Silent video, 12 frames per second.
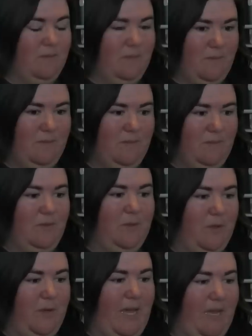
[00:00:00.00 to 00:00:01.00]
hours
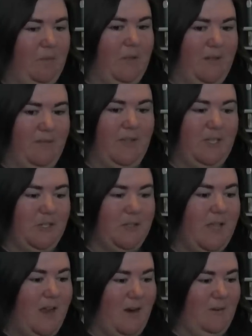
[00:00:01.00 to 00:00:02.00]
on that journey.
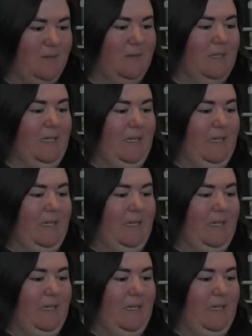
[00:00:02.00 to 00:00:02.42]
And it's